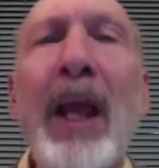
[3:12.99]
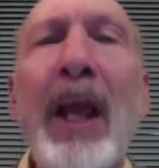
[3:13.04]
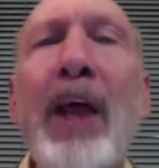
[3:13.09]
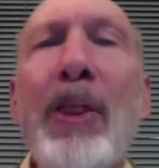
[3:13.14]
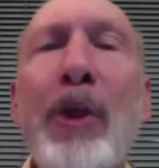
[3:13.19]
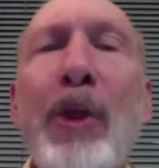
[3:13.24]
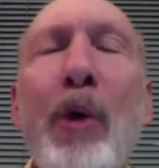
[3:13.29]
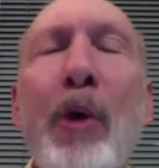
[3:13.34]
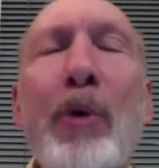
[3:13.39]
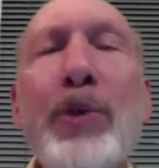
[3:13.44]

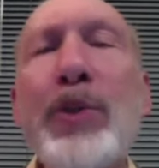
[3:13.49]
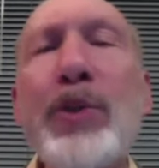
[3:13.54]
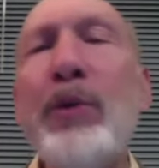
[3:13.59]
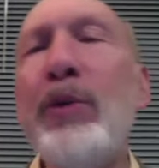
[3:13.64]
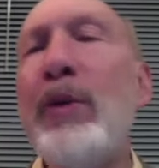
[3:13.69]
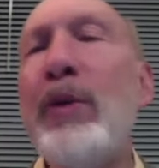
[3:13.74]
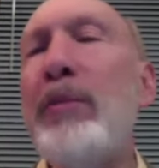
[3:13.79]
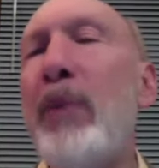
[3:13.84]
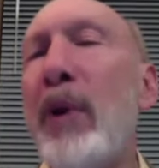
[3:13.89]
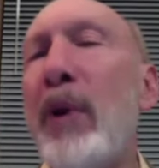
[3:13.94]
Those who
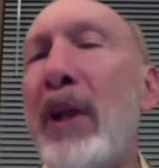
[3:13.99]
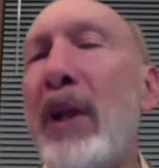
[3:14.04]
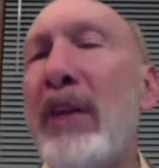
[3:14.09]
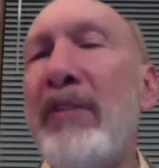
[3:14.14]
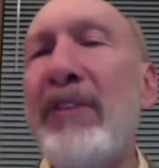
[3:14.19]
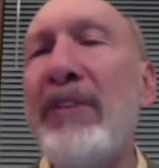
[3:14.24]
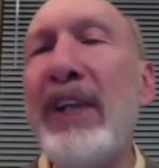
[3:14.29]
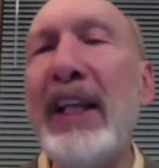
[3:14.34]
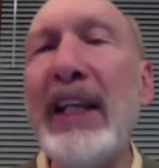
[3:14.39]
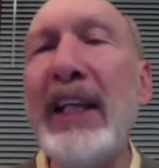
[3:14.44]
reported
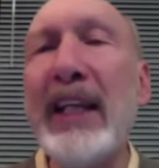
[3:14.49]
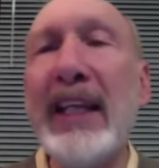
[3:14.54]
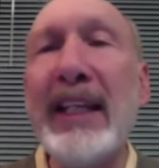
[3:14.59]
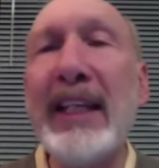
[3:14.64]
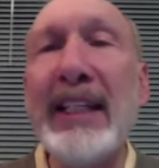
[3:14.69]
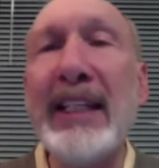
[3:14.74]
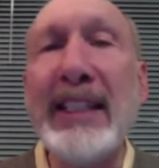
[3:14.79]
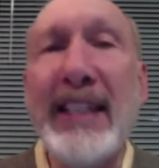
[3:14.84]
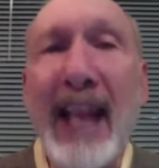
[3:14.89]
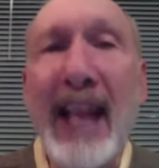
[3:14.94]
feeling
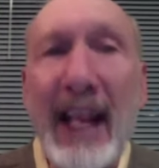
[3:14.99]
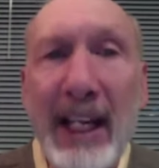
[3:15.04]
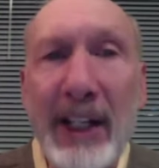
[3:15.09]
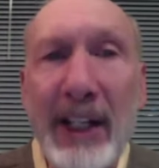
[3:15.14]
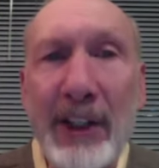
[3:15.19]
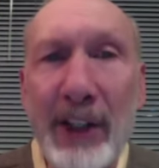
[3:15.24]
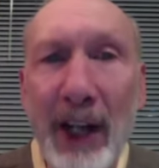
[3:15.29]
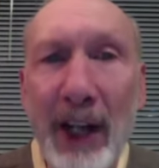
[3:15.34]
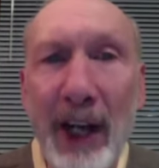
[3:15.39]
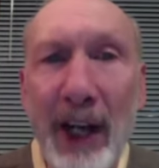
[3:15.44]
indebted
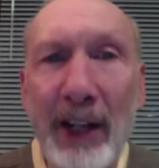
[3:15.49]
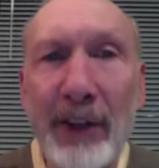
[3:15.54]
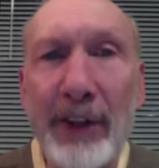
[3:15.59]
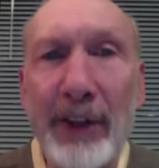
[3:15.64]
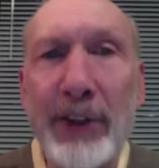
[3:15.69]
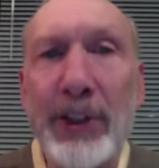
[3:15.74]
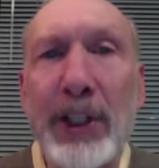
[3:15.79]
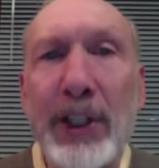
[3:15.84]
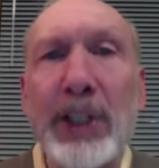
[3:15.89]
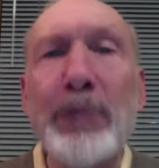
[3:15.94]
to
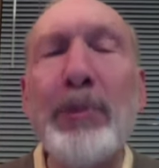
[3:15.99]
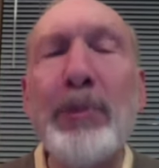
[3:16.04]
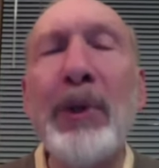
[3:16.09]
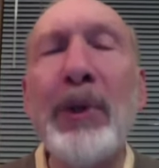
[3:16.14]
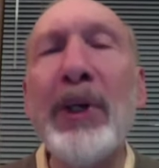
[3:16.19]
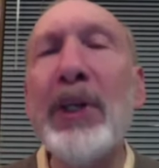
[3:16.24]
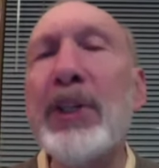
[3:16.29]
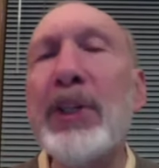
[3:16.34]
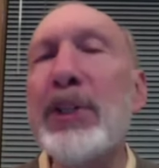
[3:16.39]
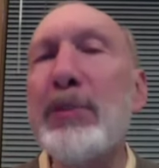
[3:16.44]
others
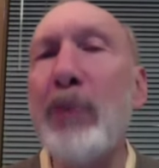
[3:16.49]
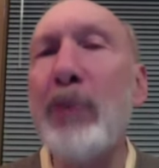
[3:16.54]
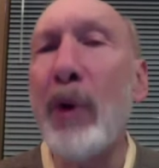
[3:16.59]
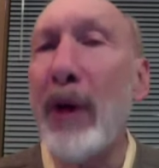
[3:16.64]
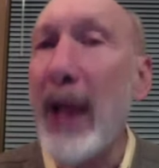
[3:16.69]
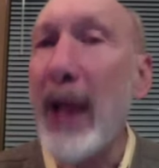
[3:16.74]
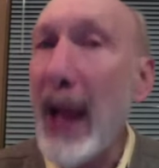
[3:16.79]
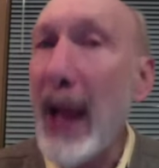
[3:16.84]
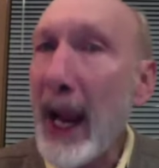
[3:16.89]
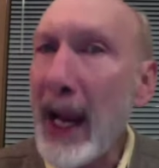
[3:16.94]
experienced
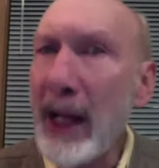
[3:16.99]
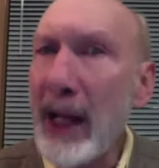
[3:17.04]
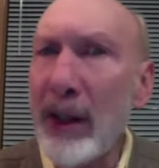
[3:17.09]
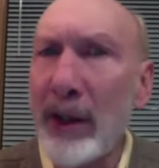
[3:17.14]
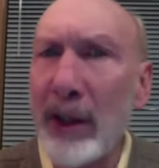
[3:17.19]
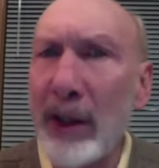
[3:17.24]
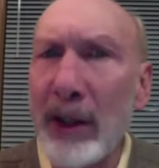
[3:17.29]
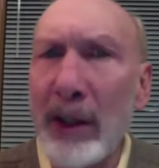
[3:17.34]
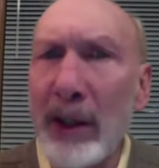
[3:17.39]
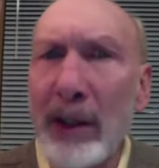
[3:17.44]
more
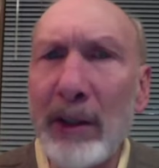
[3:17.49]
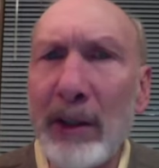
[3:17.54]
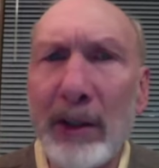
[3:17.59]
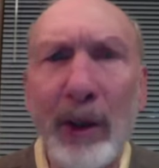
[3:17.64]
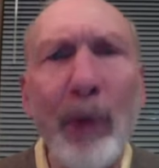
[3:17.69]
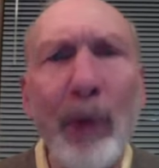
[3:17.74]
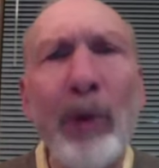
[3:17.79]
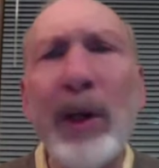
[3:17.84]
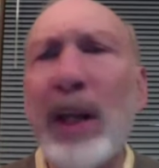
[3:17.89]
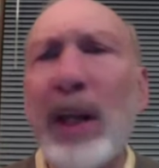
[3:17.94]
anger,
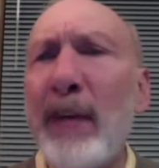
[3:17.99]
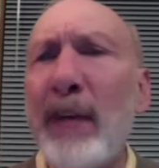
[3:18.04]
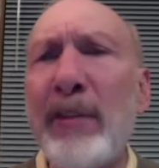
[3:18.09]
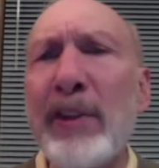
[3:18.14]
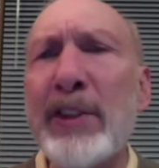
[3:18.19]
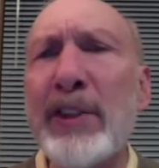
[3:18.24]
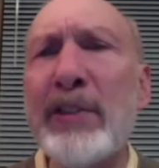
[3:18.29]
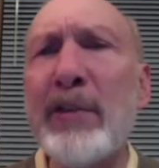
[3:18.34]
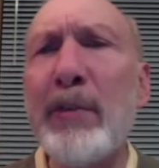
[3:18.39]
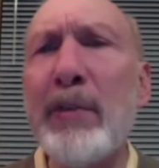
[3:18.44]
lower
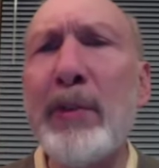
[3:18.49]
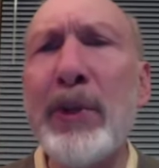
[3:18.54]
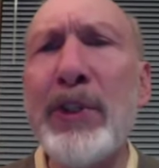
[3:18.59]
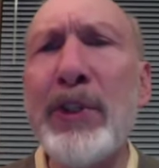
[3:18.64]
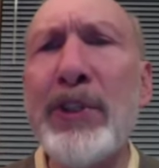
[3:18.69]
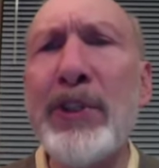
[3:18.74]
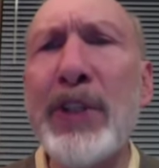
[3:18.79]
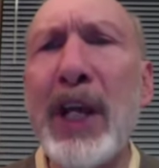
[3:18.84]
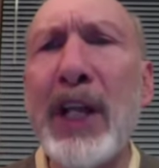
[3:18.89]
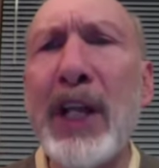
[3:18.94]
levels of
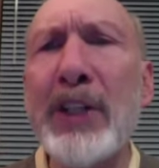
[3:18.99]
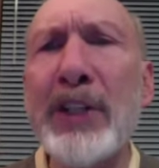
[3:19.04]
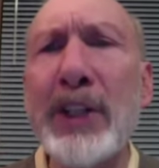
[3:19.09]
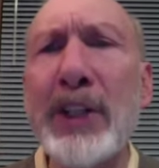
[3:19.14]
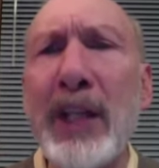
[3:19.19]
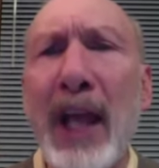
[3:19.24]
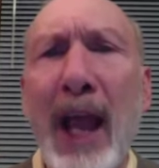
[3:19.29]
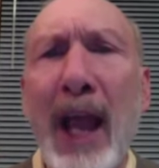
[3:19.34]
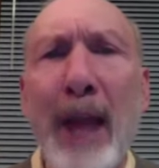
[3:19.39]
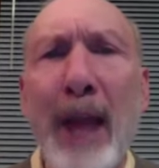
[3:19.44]

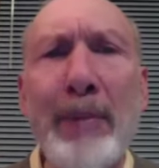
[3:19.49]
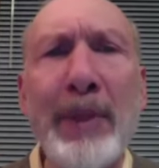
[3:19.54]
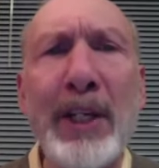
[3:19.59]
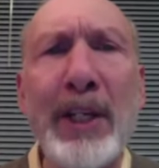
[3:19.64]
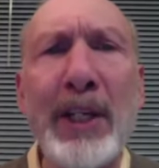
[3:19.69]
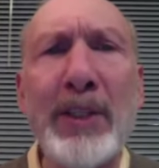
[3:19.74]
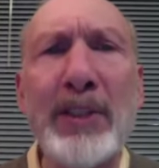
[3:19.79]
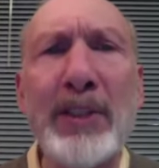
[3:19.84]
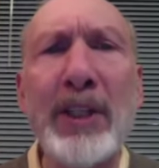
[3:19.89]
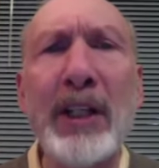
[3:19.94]
appreciation,
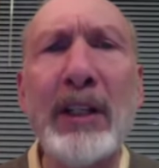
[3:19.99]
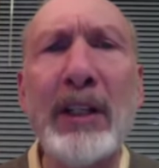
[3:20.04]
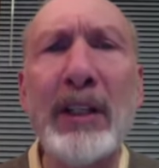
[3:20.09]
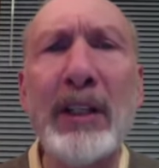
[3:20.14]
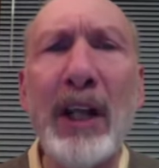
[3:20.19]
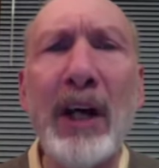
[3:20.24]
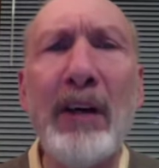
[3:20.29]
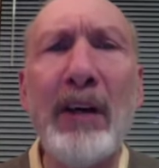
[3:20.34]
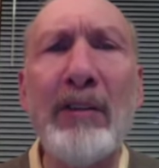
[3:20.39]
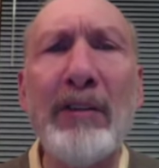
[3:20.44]
happiness,
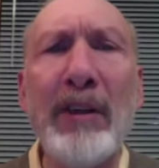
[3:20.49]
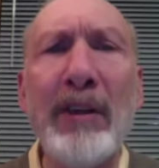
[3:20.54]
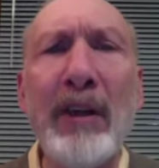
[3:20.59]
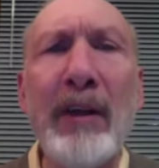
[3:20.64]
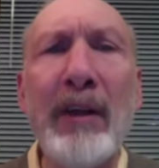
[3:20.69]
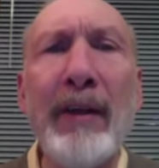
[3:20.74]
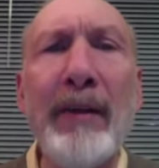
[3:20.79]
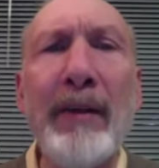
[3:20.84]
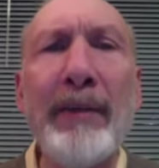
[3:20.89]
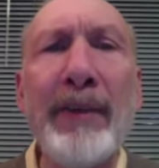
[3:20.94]
love,
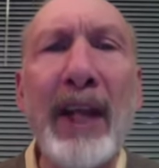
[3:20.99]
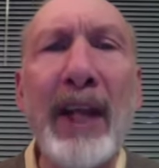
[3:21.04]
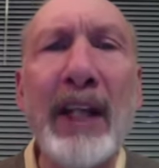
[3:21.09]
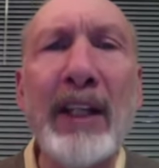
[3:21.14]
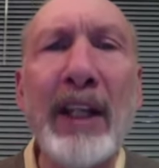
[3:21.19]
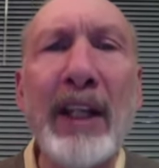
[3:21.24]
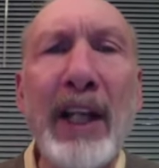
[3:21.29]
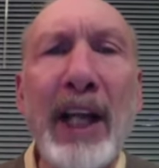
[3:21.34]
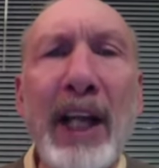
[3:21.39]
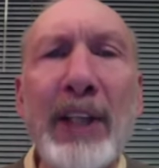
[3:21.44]
and
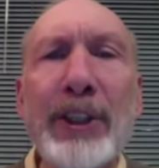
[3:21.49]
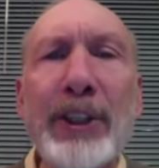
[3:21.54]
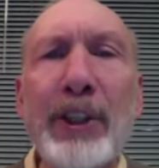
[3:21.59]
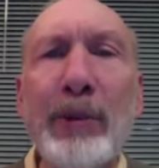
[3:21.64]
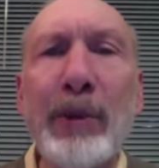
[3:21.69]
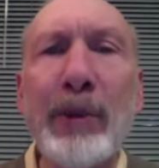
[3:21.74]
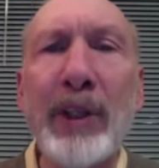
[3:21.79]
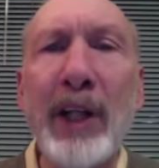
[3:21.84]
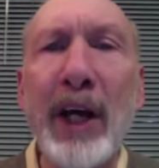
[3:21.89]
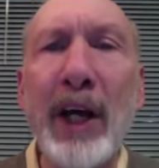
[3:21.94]
connection
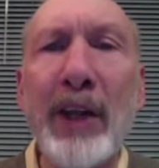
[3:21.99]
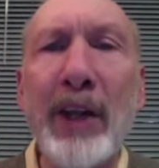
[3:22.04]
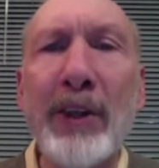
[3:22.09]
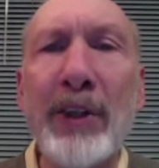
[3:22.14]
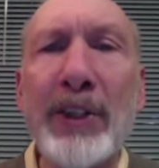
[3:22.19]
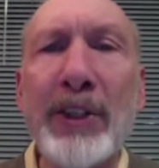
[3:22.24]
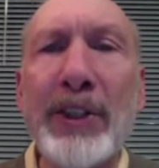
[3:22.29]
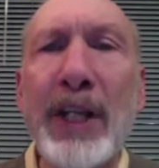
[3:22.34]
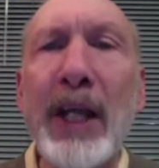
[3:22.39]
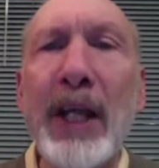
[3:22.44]
with
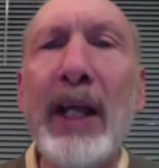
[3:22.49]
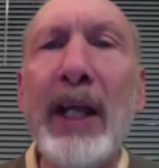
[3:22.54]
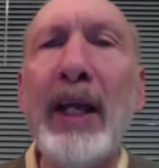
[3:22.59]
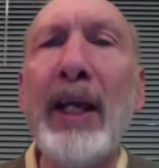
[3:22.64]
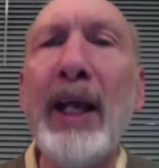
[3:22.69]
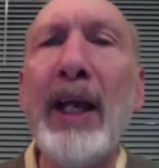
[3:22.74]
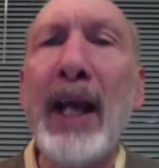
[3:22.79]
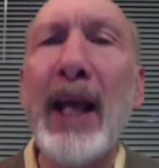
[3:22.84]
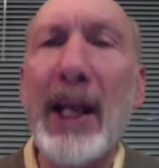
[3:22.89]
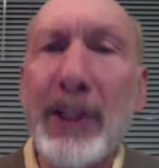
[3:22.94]
others,
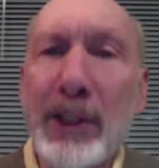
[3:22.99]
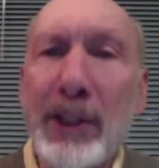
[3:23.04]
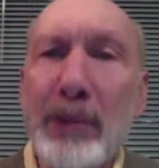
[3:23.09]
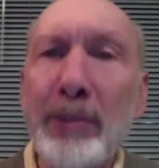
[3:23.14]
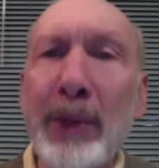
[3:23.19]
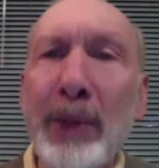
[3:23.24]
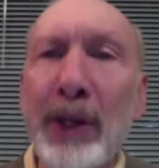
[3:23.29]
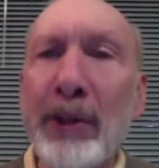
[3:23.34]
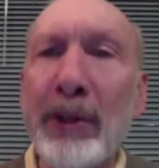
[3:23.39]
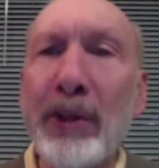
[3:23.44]
as
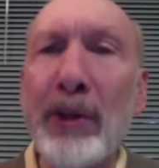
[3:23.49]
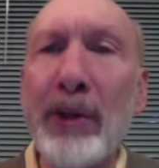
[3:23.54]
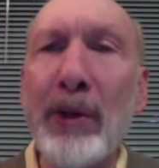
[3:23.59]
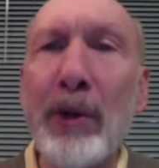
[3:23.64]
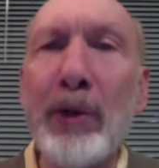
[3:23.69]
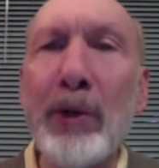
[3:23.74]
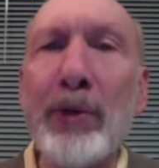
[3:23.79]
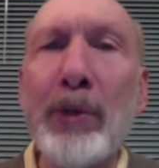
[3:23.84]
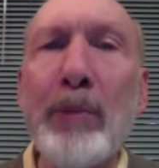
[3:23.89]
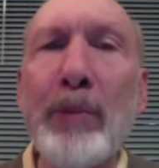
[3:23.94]
compared to
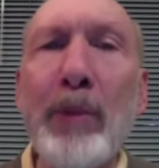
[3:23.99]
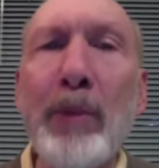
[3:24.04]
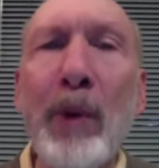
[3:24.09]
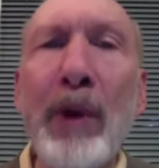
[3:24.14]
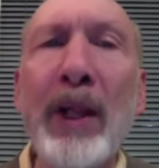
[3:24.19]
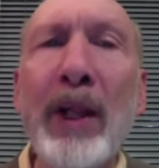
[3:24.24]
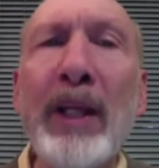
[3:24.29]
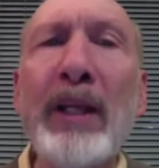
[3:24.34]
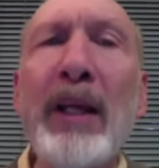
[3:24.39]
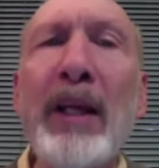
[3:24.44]
those
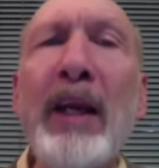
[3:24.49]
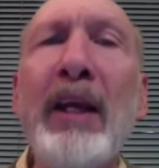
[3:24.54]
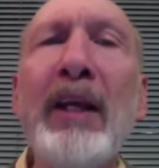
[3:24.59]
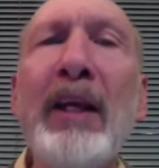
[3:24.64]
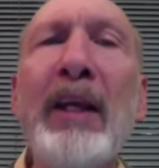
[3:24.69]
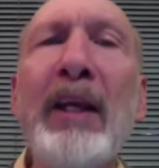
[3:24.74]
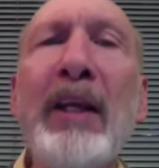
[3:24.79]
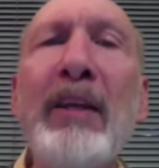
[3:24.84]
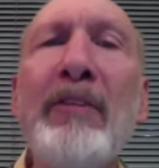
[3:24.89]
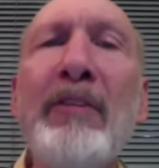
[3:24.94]
reporting
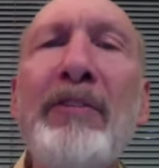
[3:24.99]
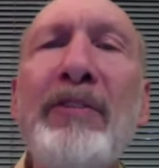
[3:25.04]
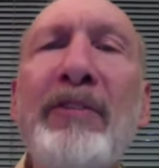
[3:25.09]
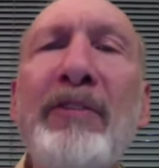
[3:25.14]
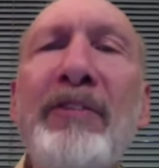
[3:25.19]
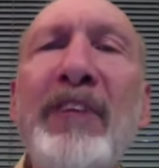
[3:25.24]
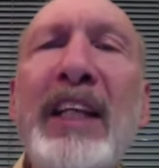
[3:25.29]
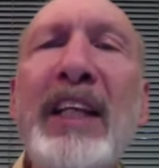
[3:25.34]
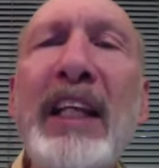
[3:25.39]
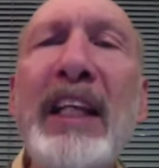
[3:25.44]
the
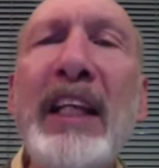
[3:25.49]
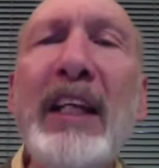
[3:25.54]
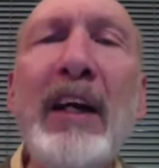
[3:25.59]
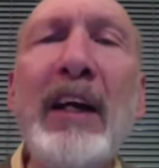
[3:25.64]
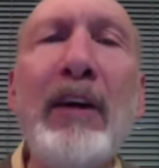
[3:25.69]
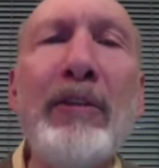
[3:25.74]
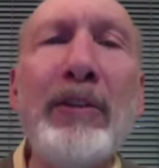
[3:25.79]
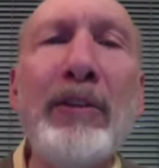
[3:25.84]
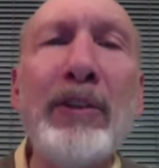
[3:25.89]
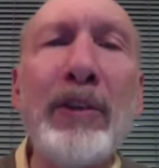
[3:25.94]
feeling
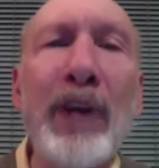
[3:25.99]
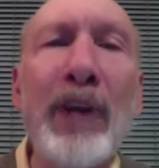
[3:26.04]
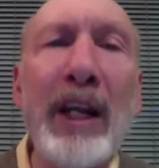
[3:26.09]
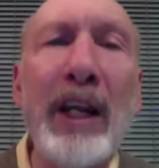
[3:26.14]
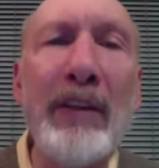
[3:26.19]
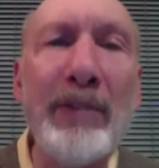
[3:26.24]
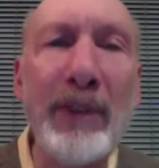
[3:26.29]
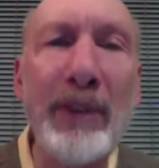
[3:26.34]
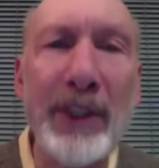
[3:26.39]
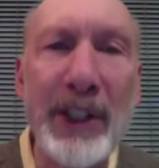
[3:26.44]
of
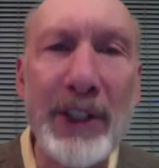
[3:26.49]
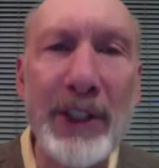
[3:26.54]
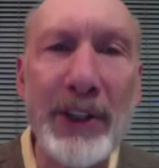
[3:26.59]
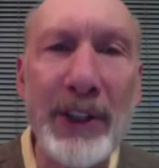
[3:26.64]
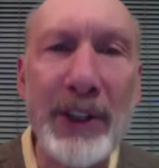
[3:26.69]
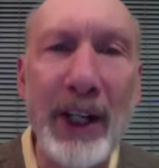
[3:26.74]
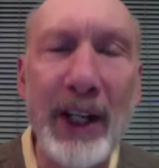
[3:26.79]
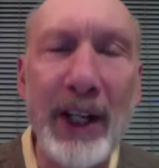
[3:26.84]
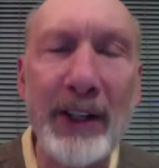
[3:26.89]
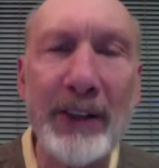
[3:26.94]
gratefulness
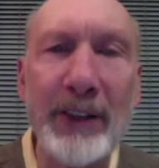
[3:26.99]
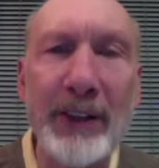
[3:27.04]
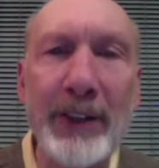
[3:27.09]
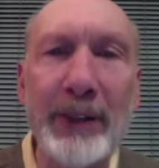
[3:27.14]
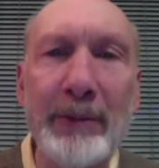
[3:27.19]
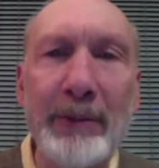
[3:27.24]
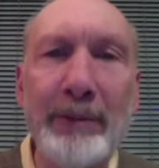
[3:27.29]
to others.